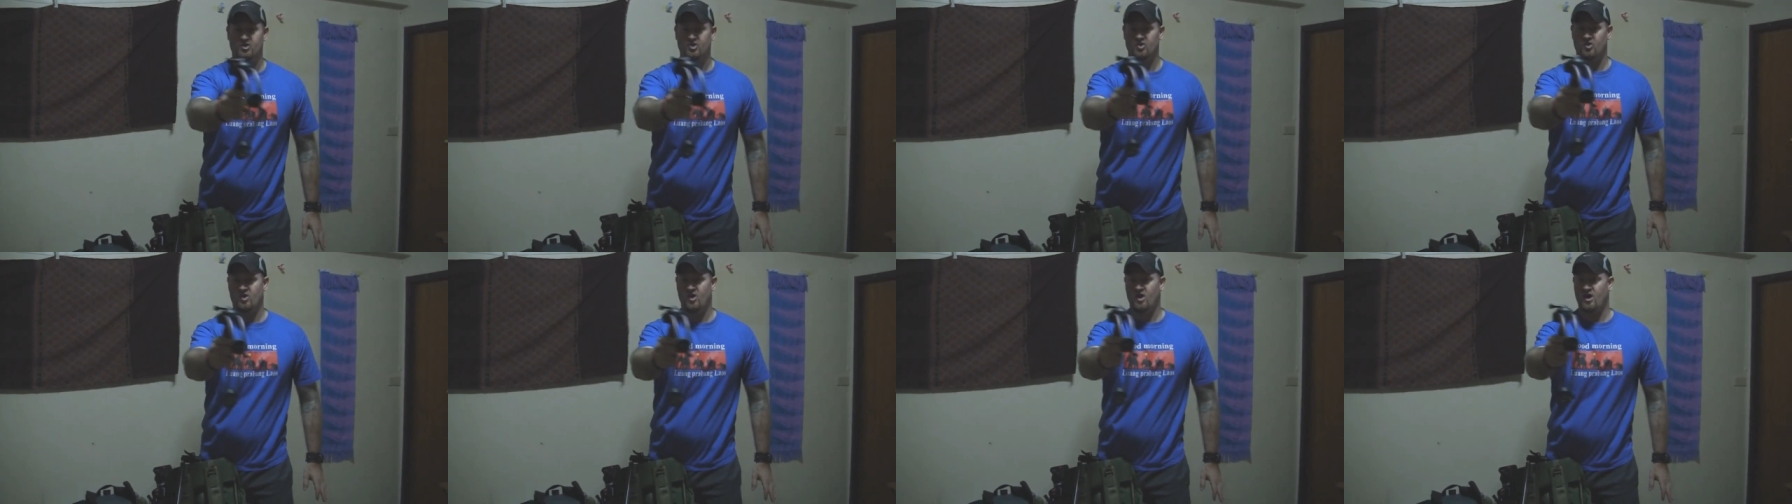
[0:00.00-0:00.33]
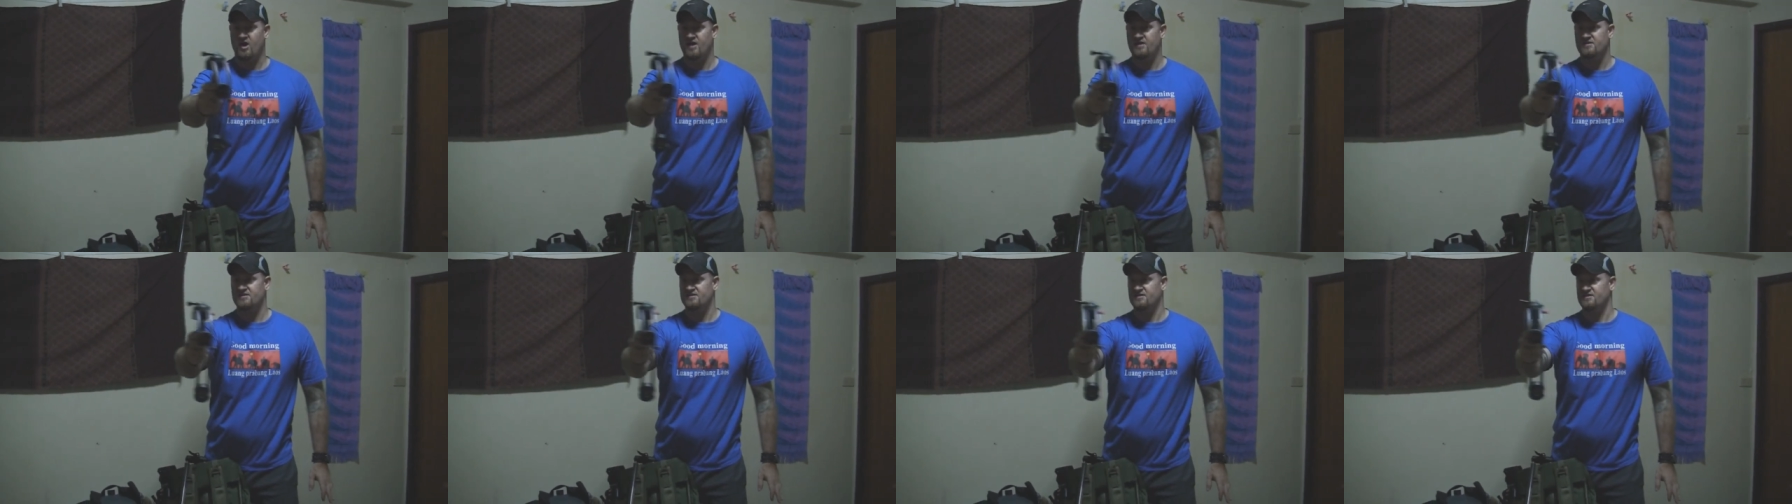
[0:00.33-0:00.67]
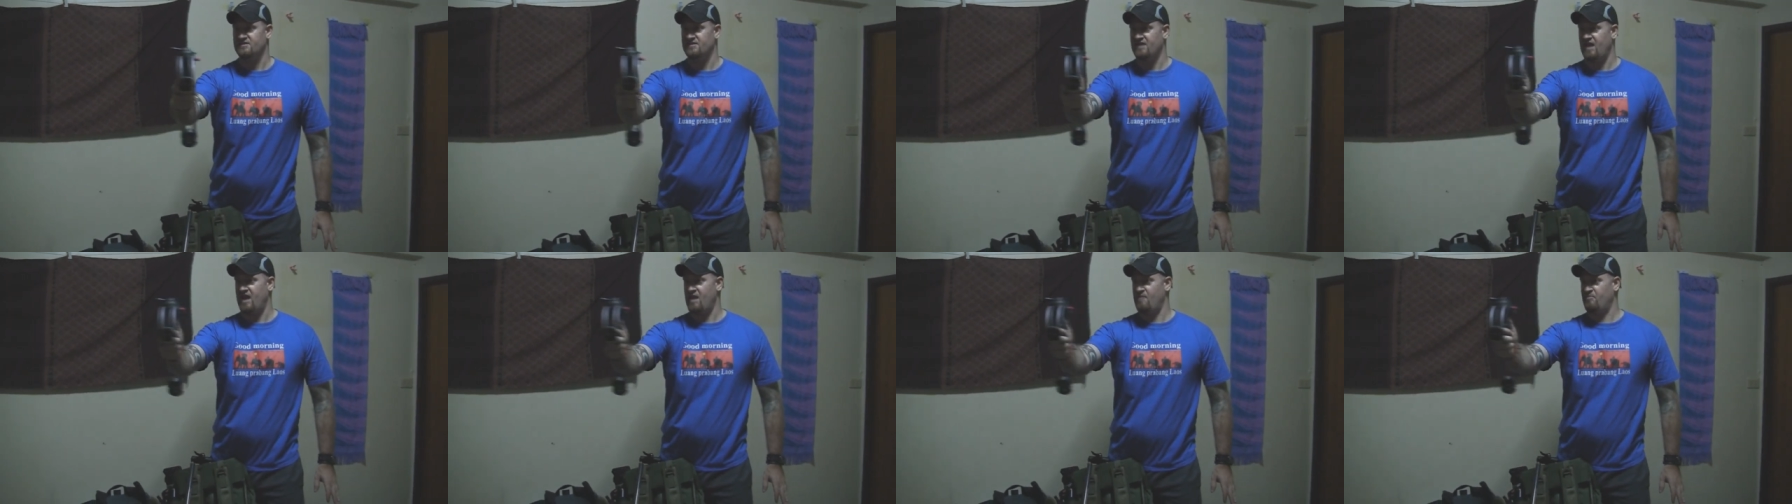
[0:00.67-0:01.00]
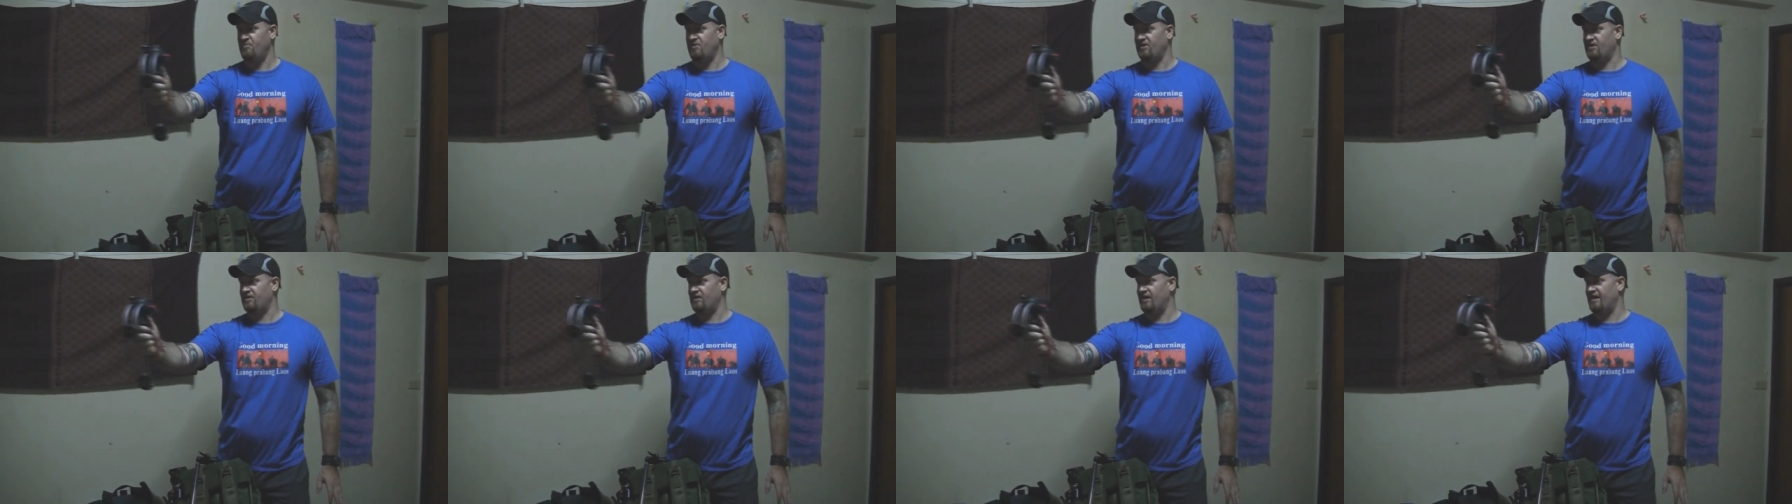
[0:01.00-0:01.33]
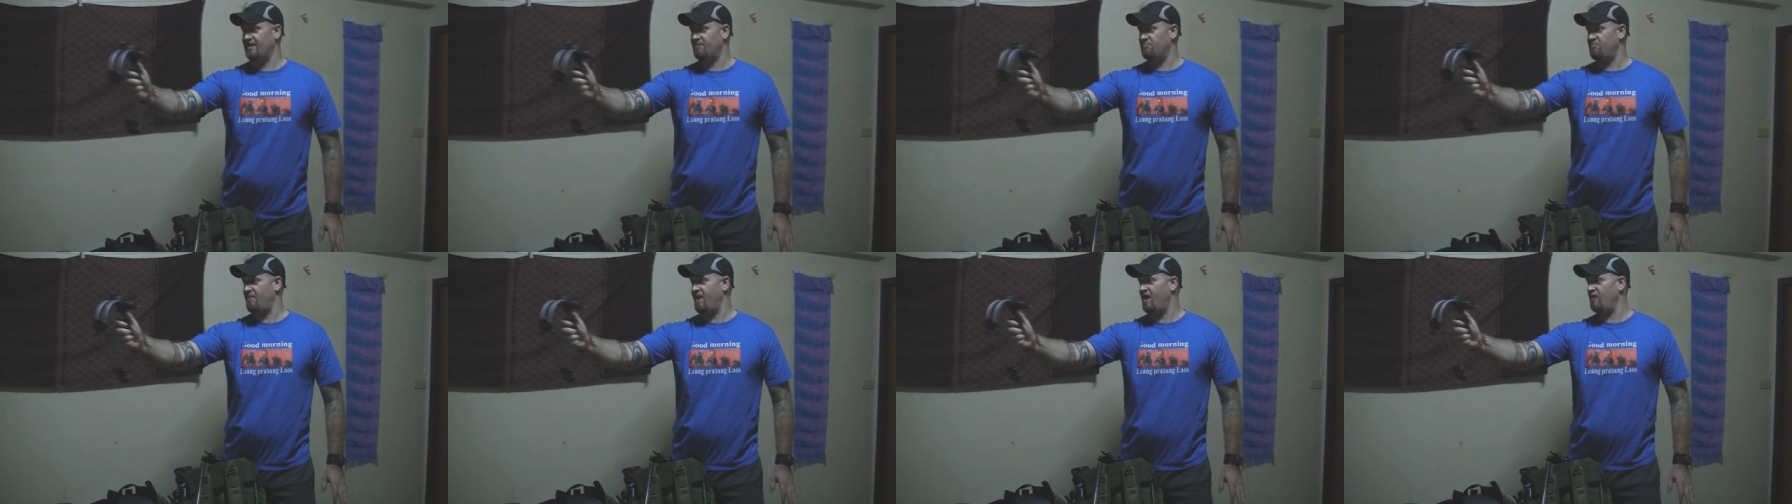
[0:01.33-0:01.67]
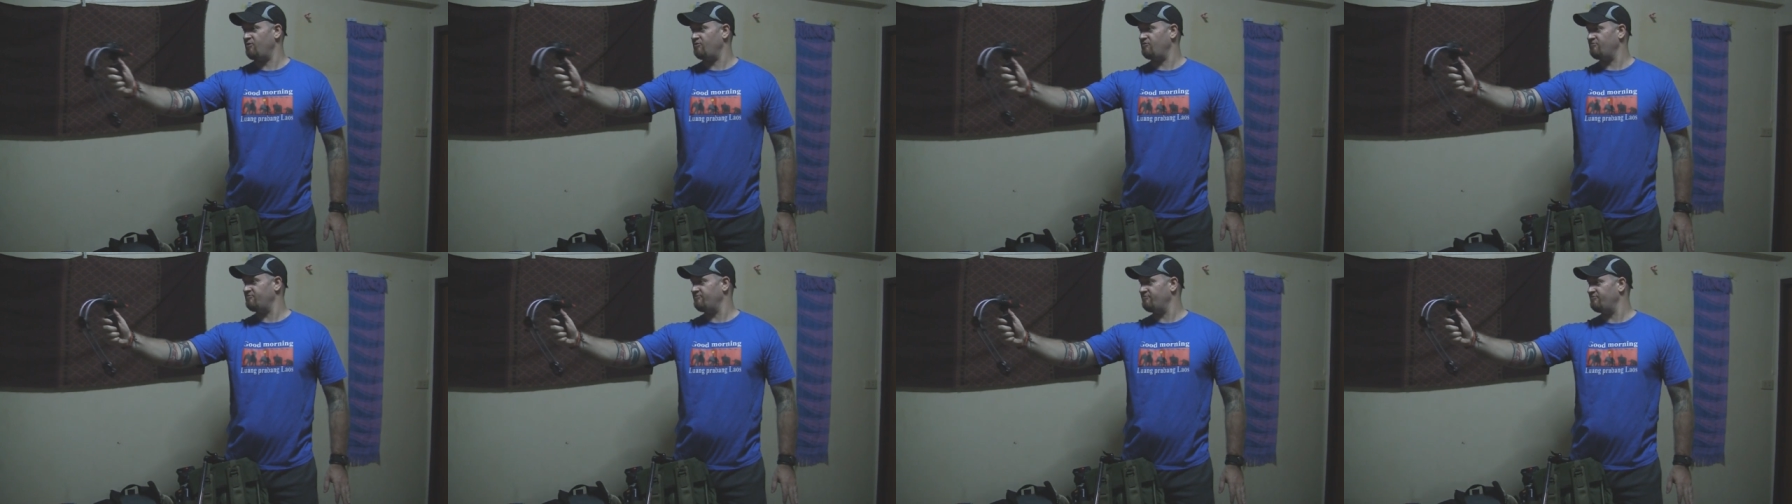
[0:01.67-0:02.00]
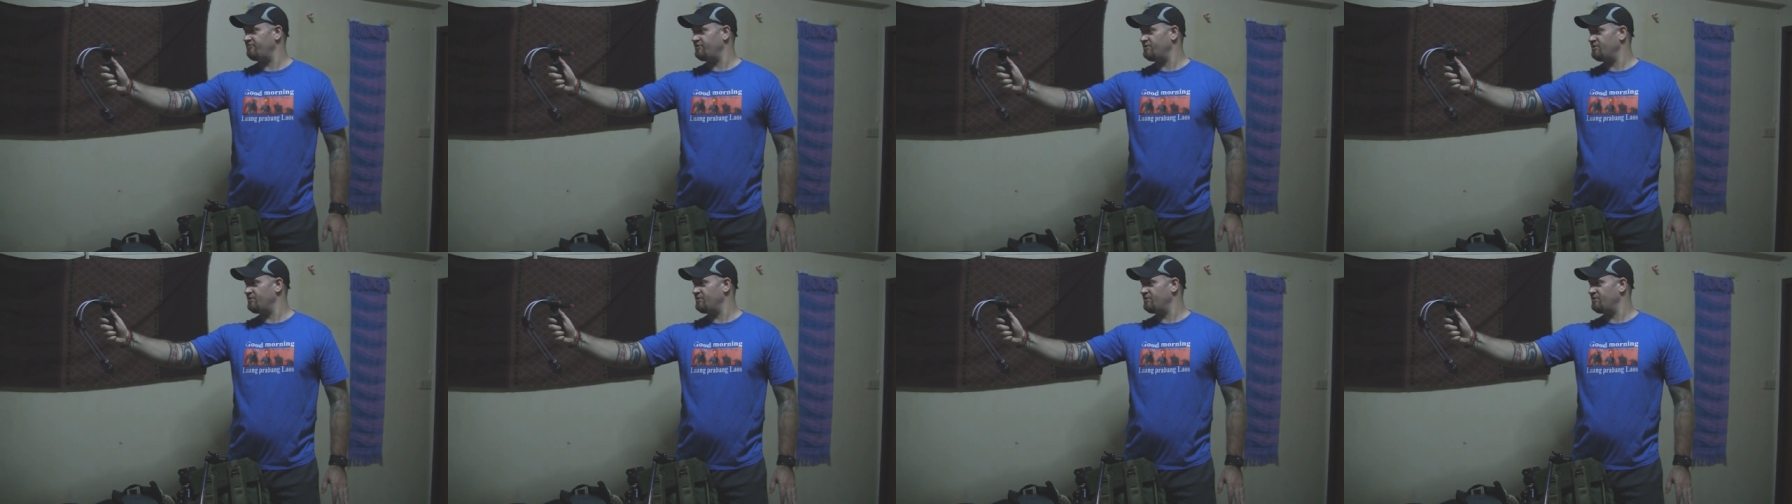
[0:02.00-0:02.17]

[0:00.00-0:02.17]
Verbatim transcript: across this epic like mountain